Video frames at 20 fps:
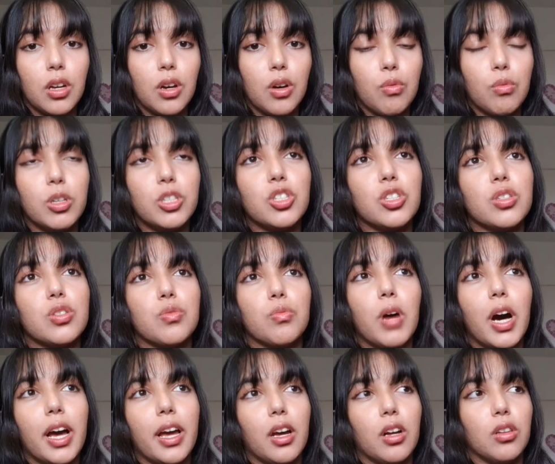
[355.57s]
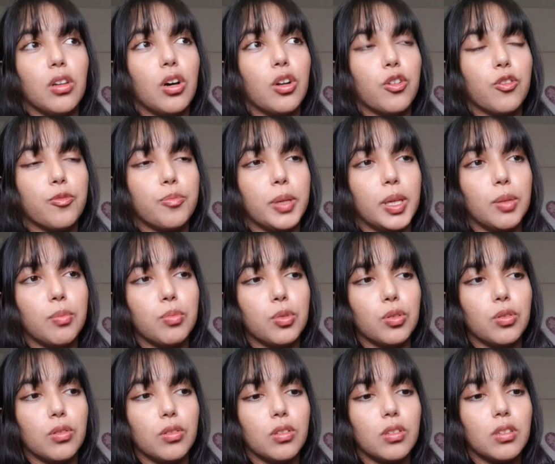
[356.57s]
Which is why a lot of
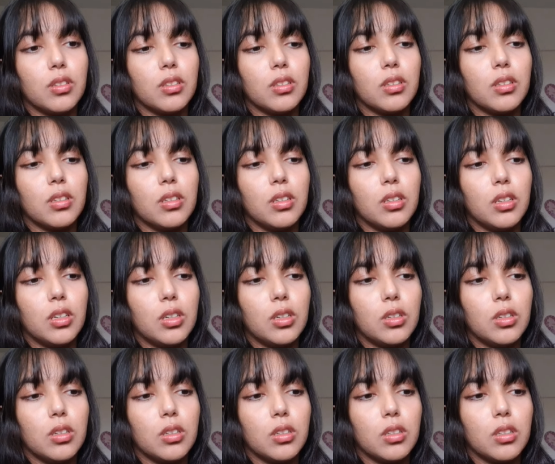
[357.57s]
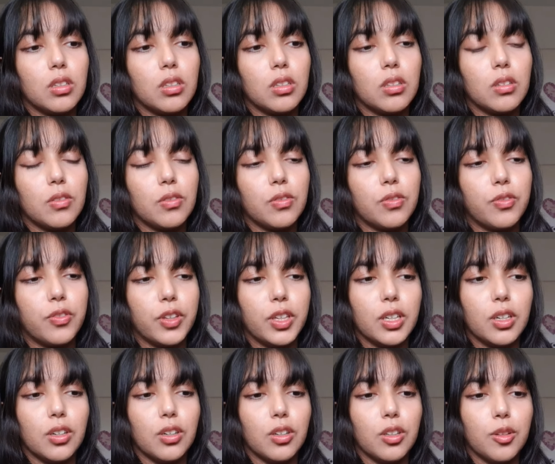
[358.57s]
people
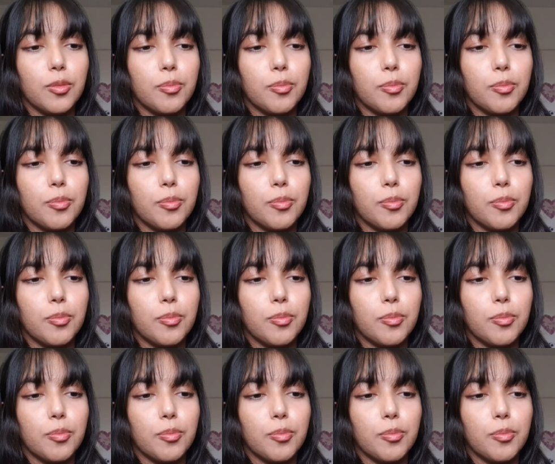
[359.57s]
feel